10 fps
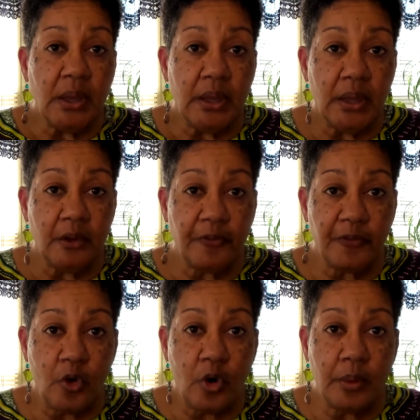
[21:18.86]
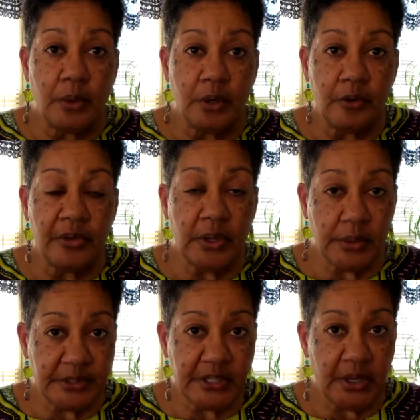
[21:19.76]
in the form of
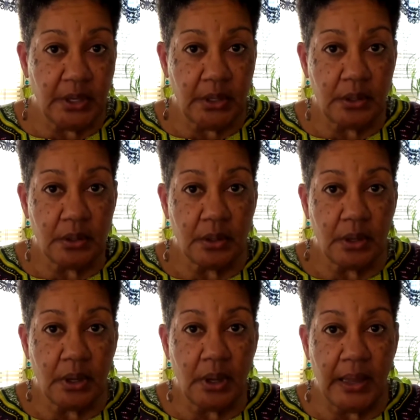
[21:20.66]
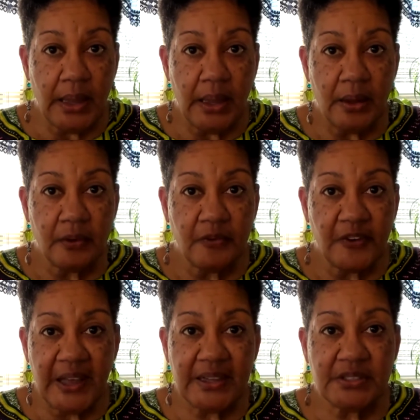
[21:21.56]
hemp seed and
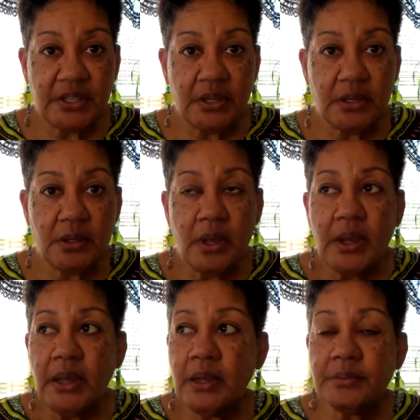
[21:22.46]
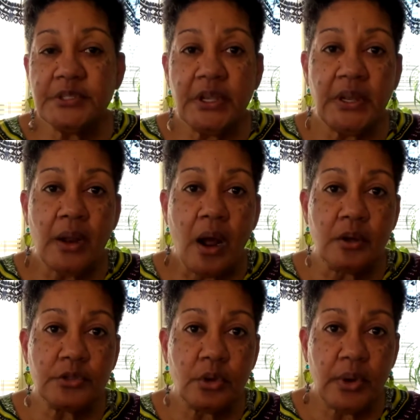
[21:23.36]
flaxseed. Hemp seed
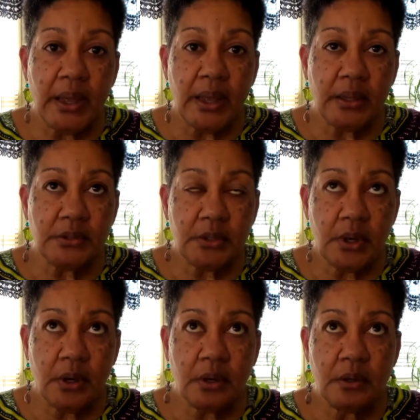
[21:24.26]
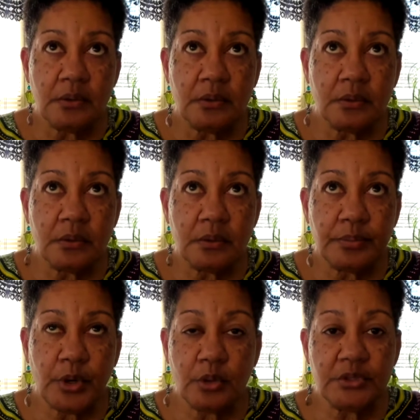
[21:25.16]
also has
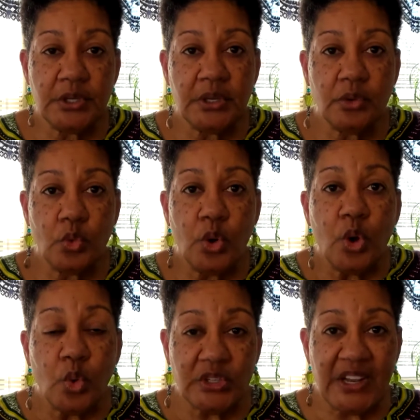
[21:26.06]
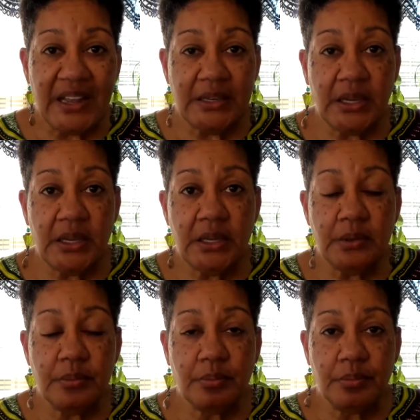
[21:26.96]
protein, which I
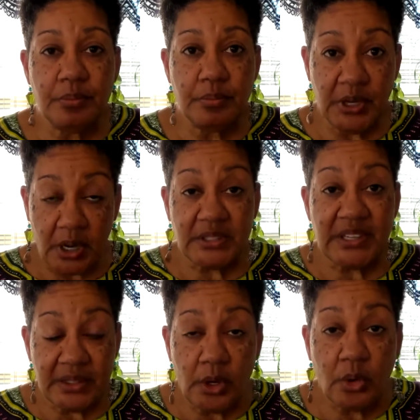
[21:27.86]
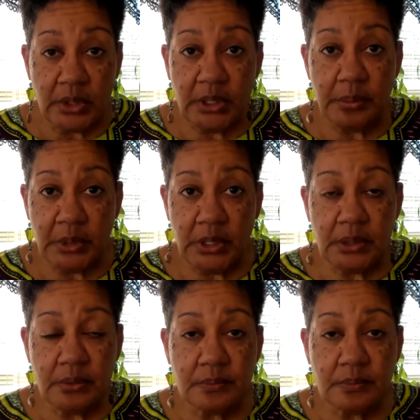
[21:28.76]
need because I don't eat meat.